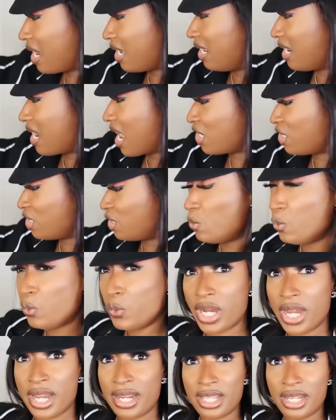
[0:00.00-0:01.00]
I can actually
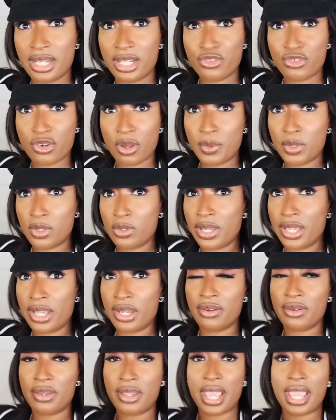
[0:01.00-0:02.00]
wear it in a tropical
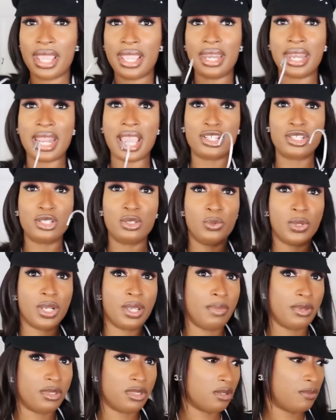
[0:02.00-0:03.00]
area I can actually
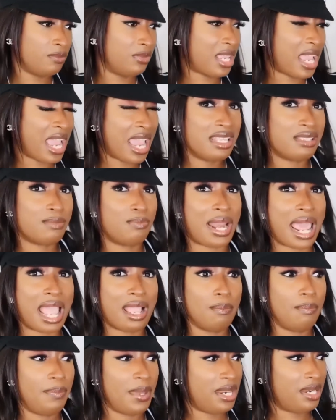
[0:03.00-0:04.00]
wear some nice
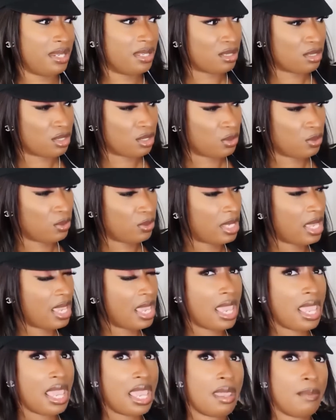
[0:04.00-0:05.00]
black bathing suit
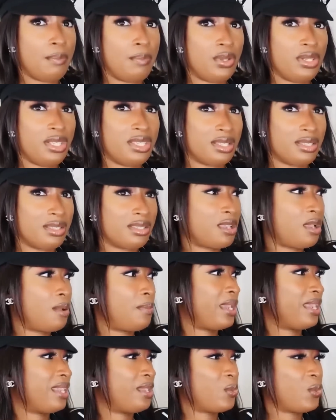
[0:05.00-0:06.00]
and put this on
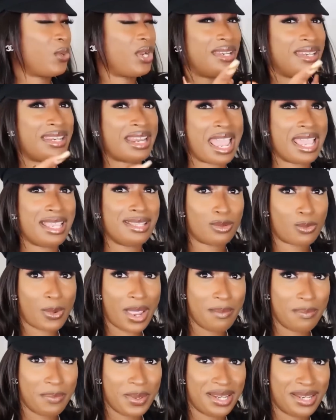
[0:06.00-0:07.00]
top I can wear a nice
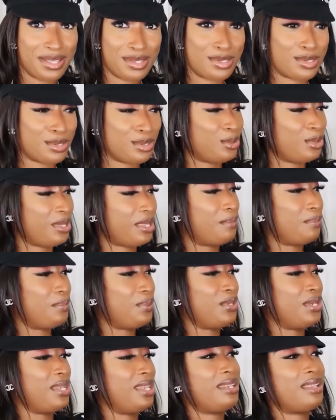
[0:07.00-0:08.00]
white bathing suit and
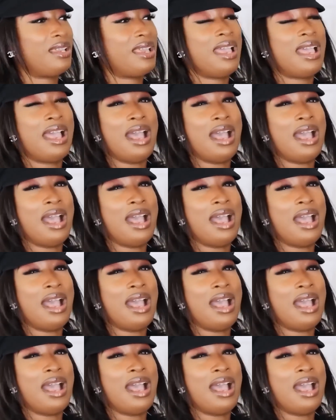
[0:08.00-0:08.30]
put it